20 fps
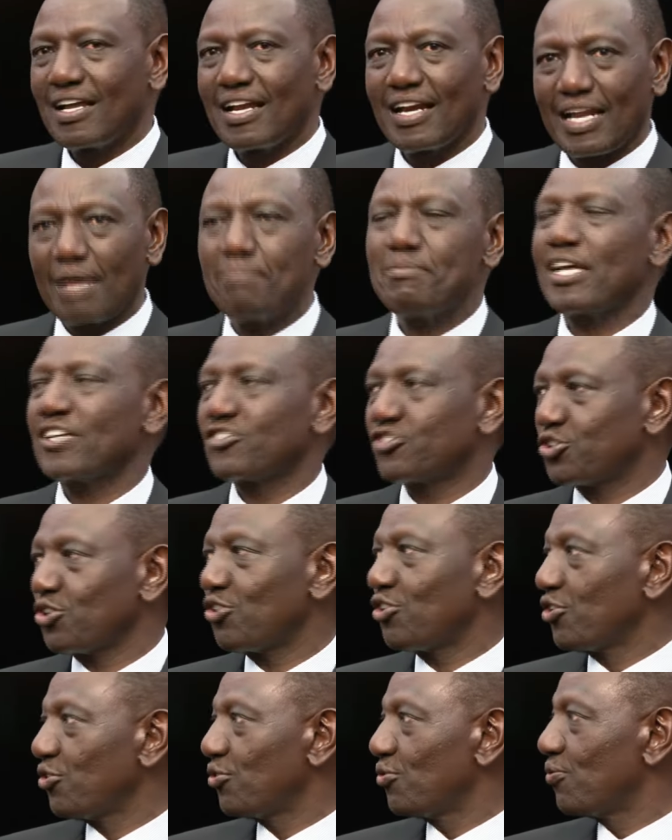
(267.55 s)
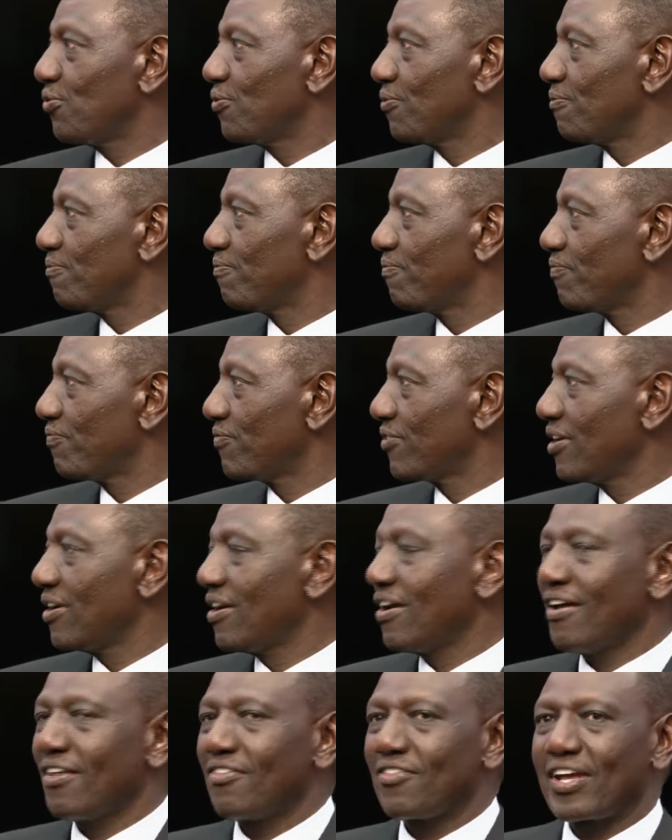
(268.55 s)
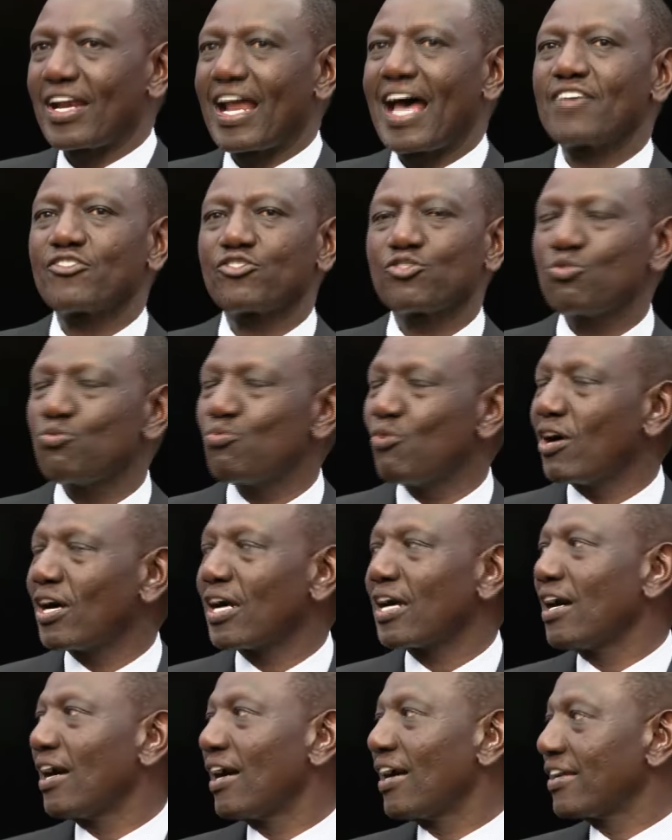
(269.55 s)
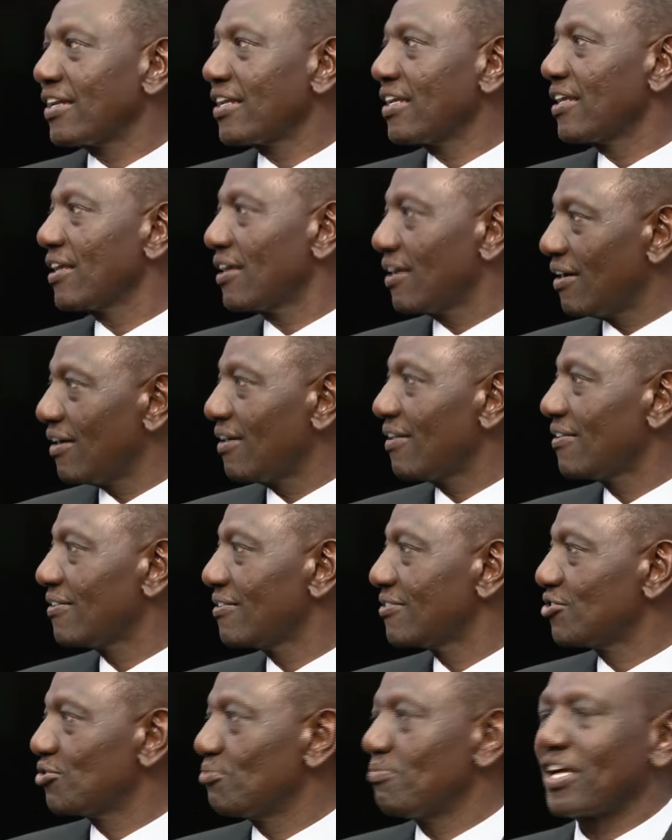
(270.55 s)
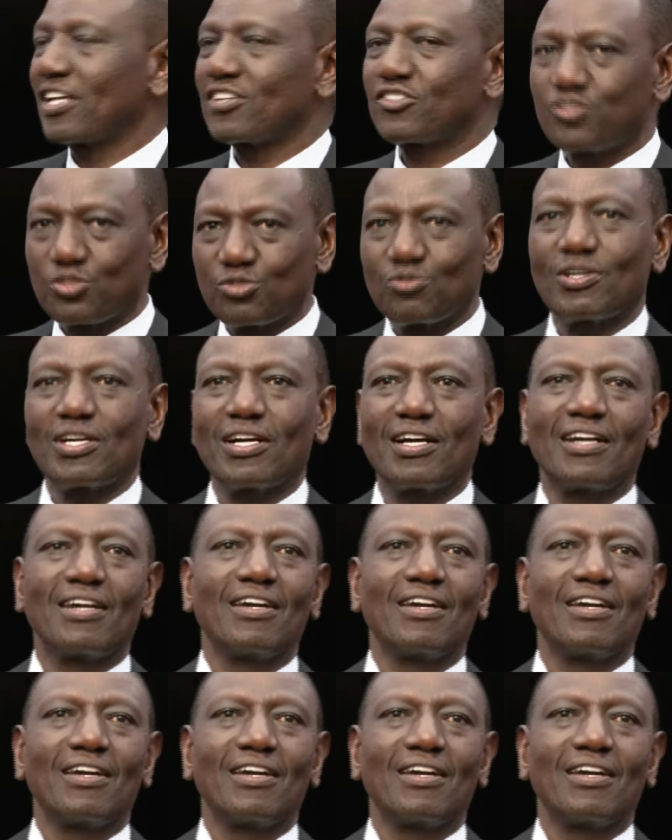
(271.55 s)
Let me assure you that as you work hard here to make sure